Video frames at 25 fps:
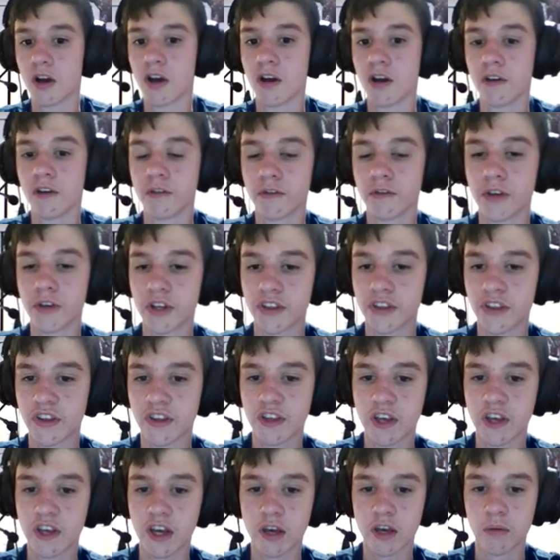Frick this
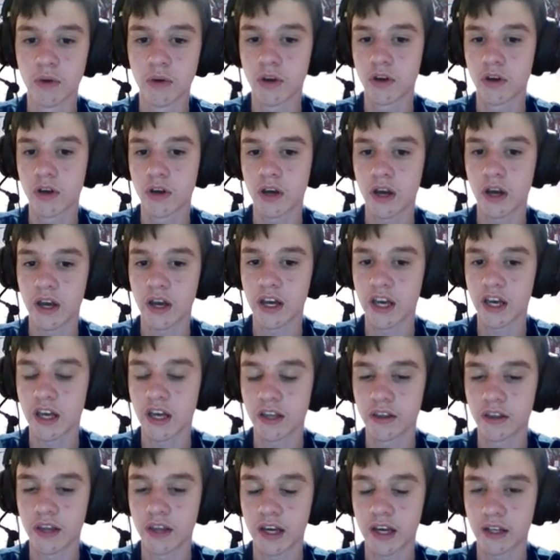game. I
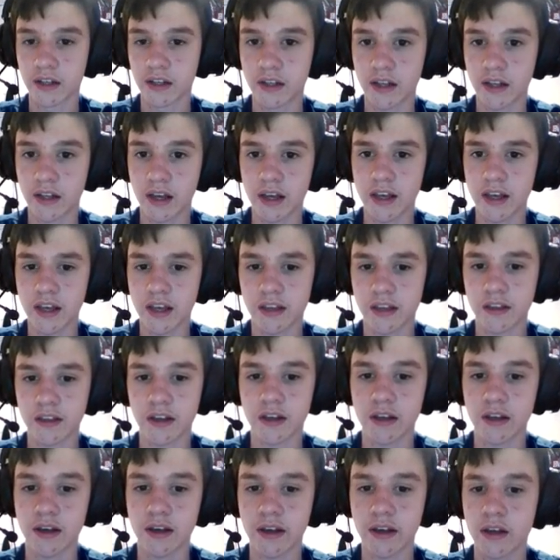hate that. I hate that
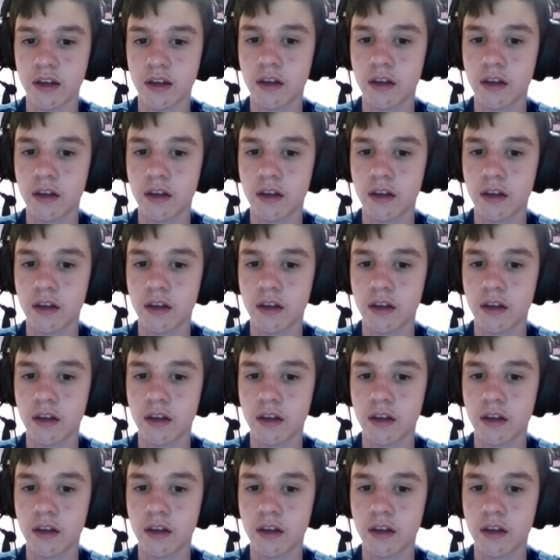guy.